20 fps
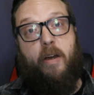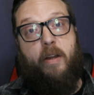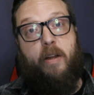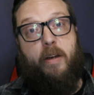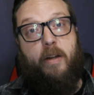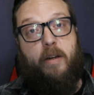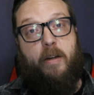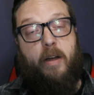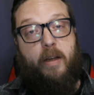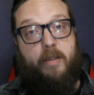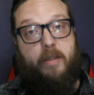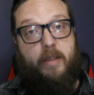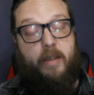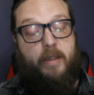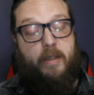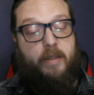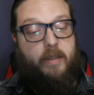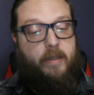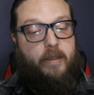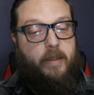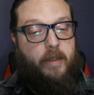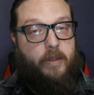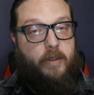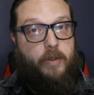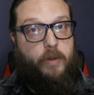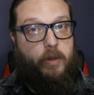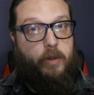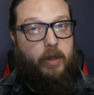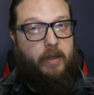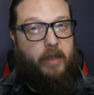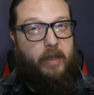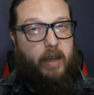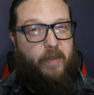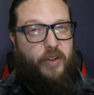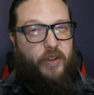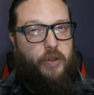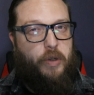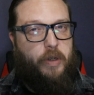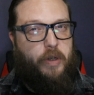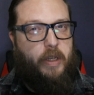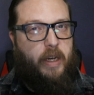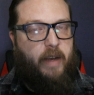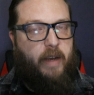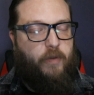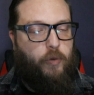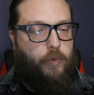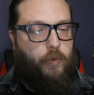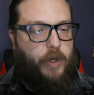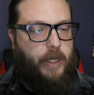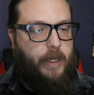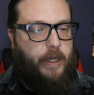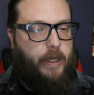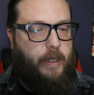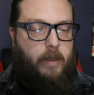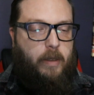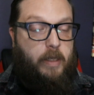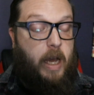on Casa 1910, so let's have a look and have a read.